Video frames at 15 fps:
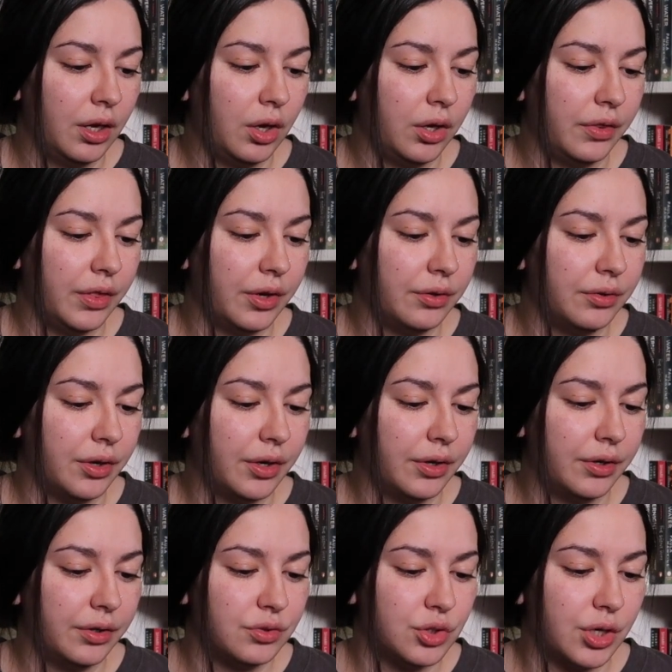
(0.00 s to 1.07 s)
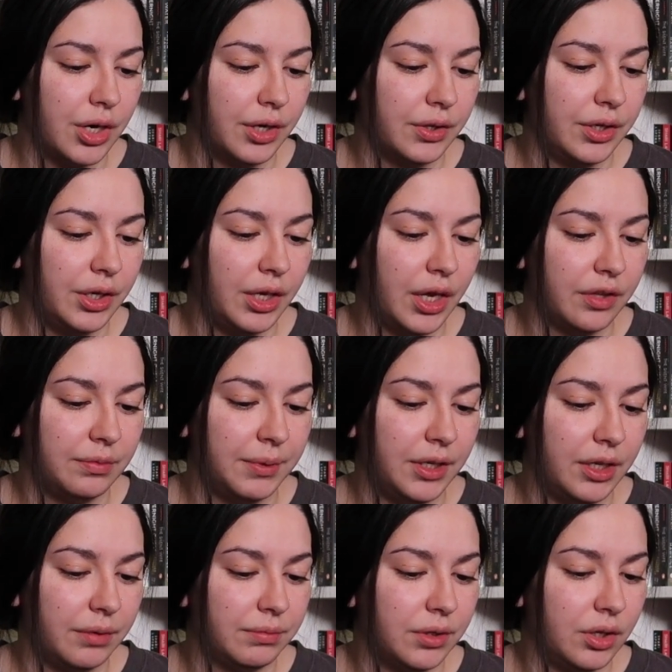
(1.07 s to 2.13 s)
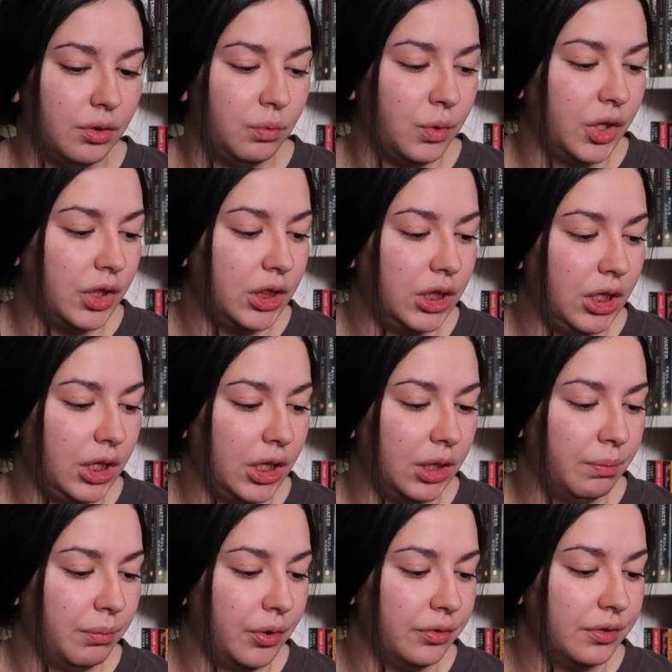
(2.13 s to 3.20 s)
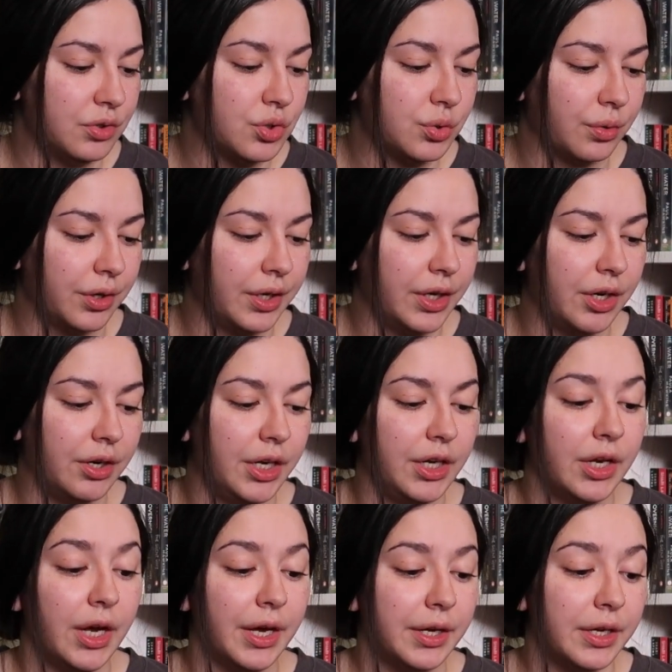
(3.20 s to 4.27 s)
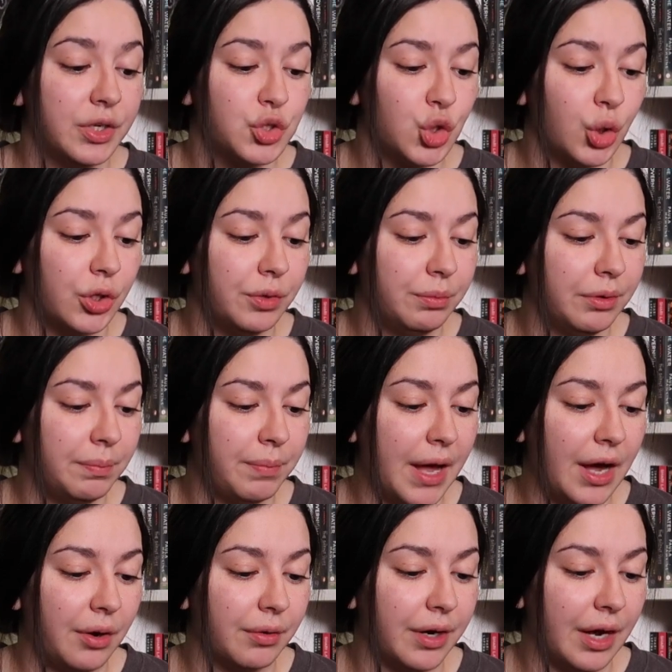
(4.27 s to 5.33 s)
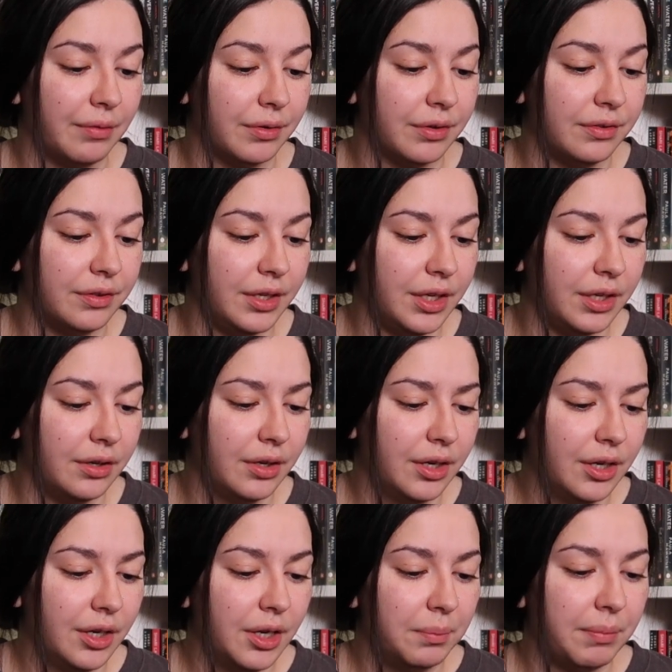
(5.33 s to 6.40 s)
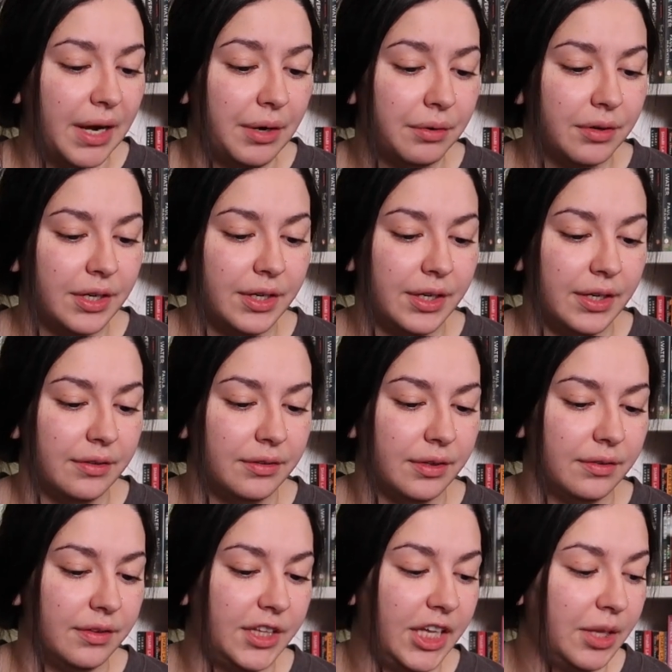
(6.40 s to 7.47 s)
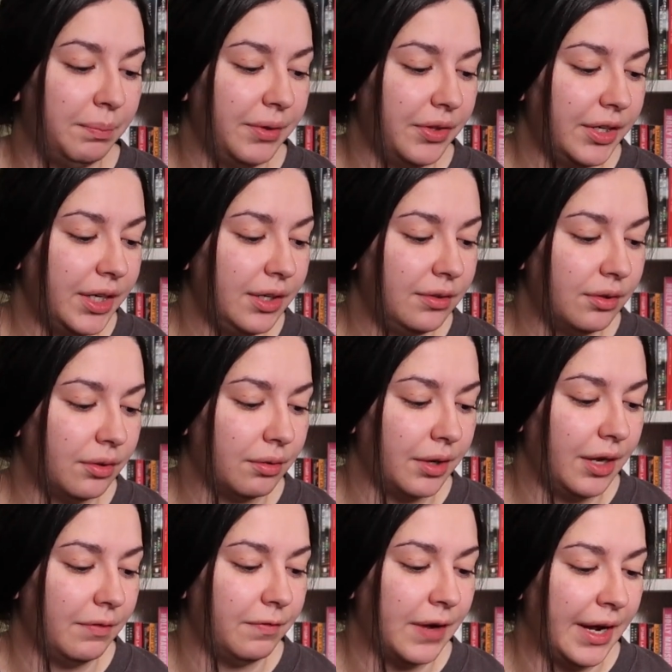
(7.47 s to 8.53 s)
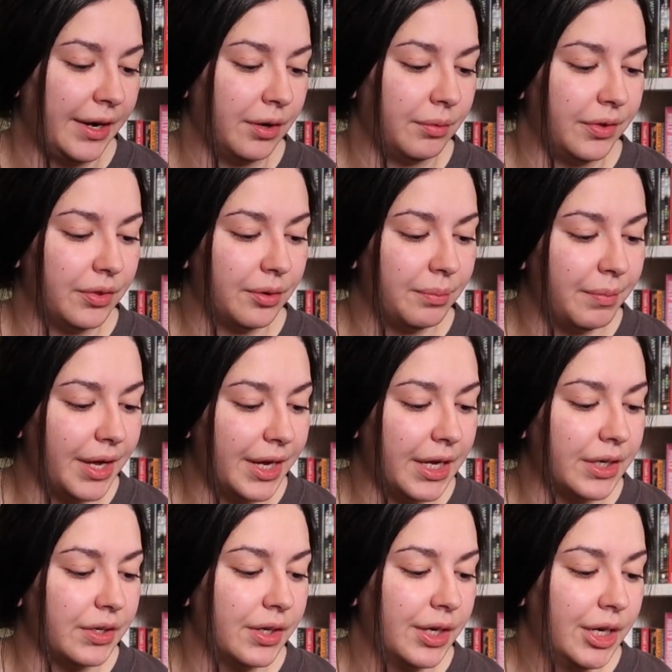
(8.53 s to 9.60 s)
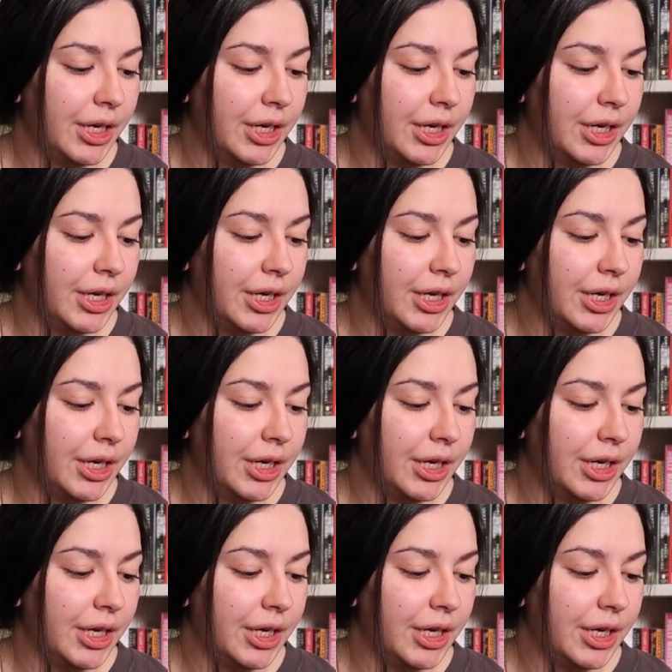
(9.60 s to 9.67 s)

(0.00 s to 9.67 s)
Their daughter, Charlie, has been gifted with the most extraordinary and uncontrollable power ever seen, pyrokinesis, the ability to create fire with her mind.